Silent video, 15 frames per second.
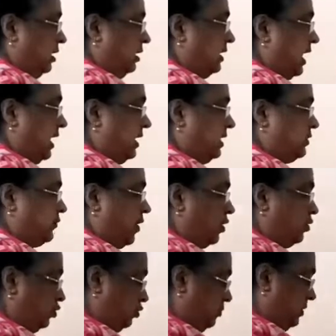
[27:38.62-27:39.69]
that is
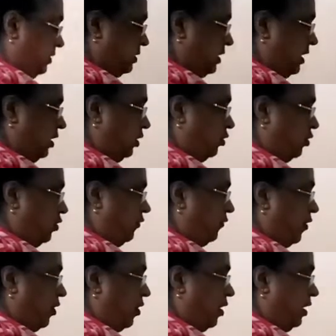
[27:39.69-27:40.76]
found to be 0
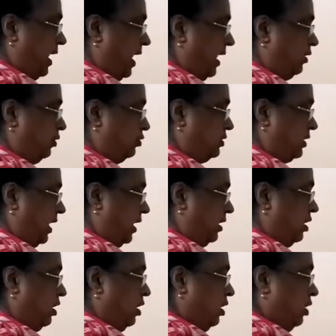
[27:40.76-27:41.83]
for
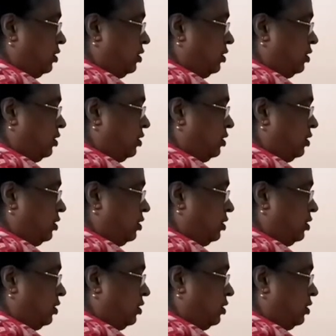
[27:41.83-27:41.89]
hydrogen.